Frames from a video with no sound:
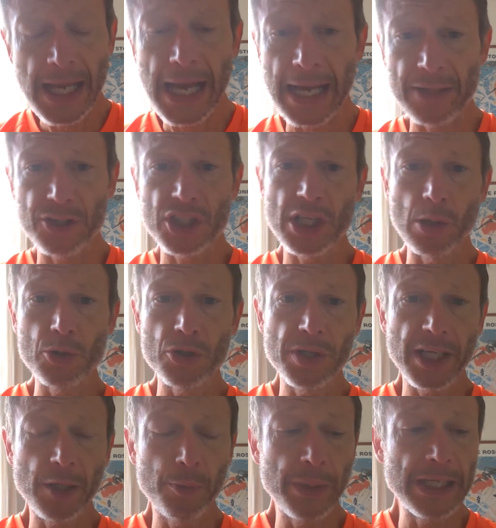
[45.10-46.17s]
and children are
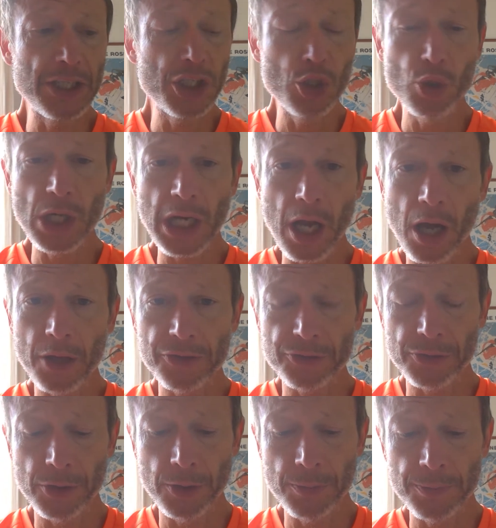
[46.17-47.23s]
going to be in new
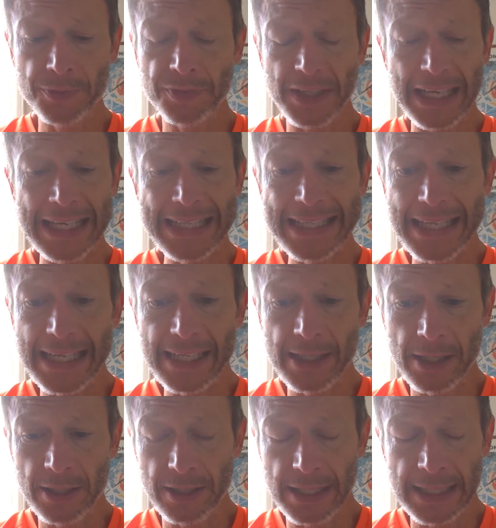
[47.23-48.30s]
classrooms, in
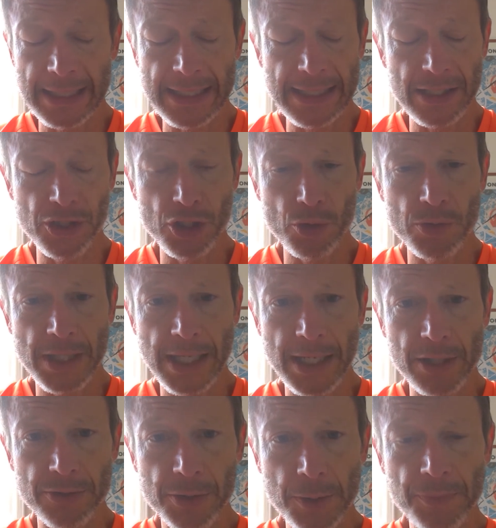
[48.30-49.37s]
new year
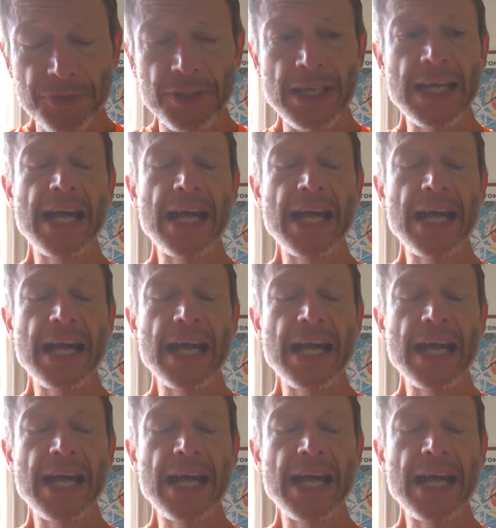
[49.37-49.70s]
groups,